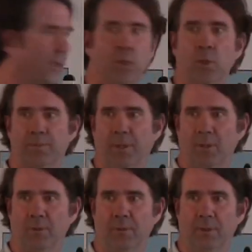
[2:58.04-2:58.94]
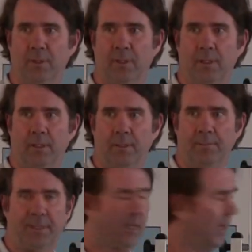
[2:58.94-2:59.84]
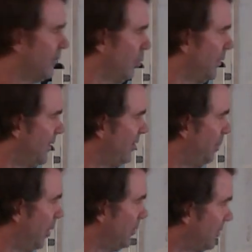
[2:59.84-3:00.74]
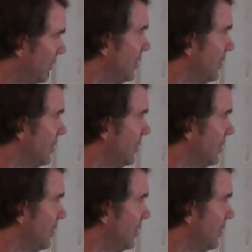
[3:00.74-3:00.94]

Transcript: leeward boat, because when these boats